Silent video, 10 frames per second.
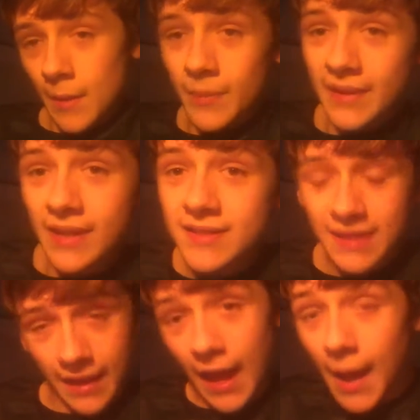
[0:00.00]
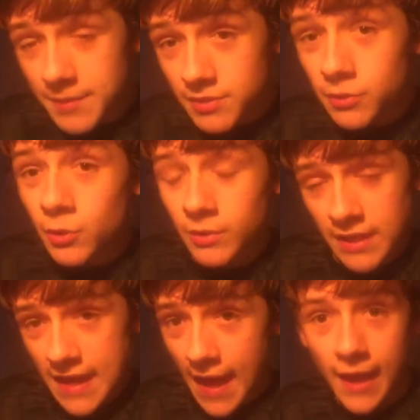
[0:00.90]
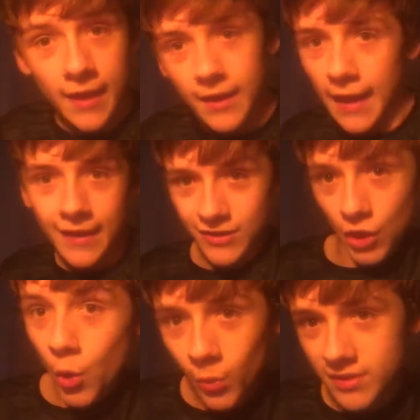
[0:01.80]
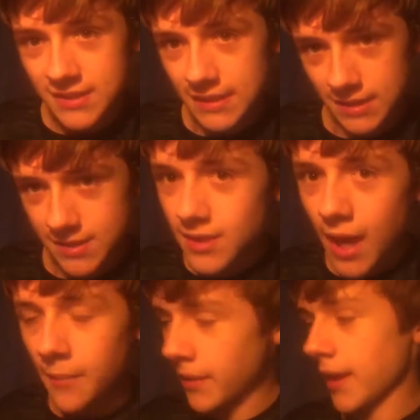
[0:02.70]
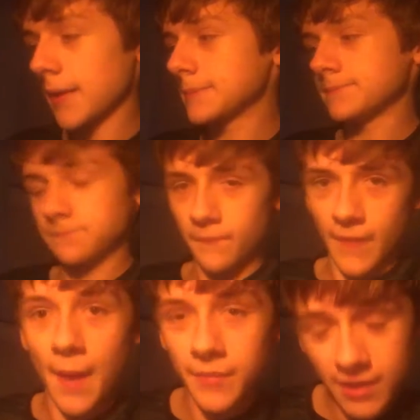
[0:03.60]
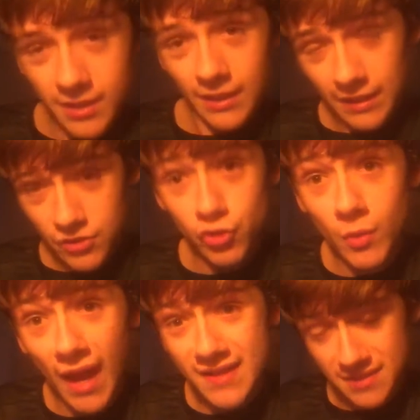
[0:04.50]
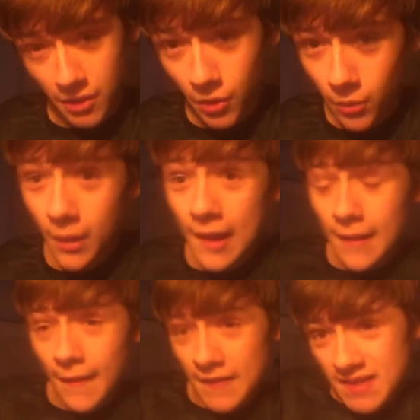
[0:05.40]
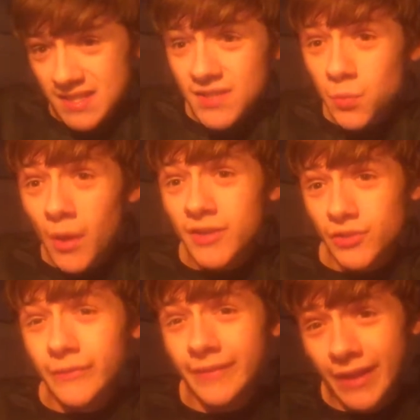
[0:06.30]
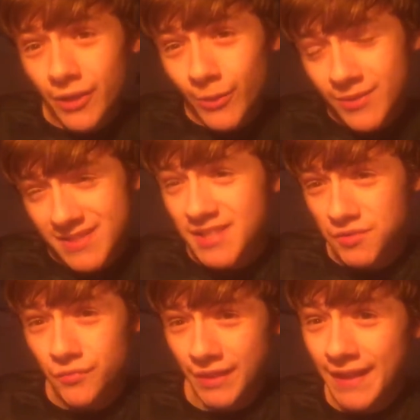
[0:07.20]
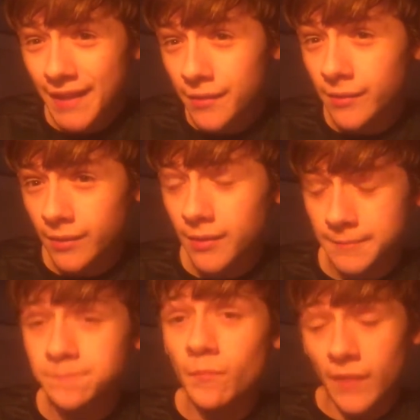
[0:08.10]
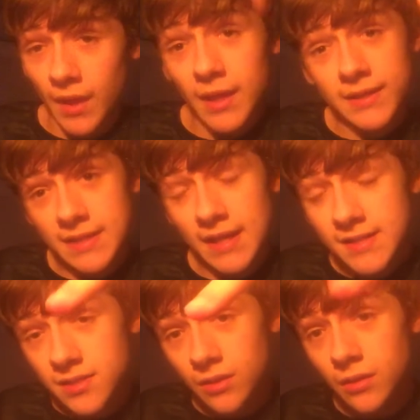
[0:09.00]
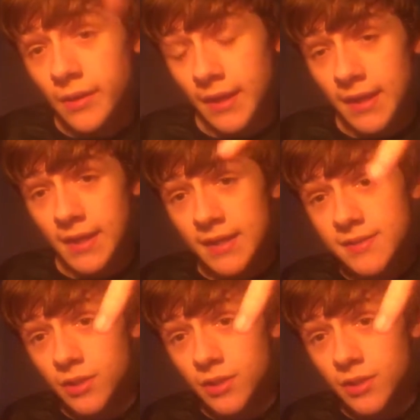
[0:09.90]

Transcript: because I absolutely can and no one's gonna stop me, I'm gonna let you guys know that this is why Doritos is really good. It tastes good, it is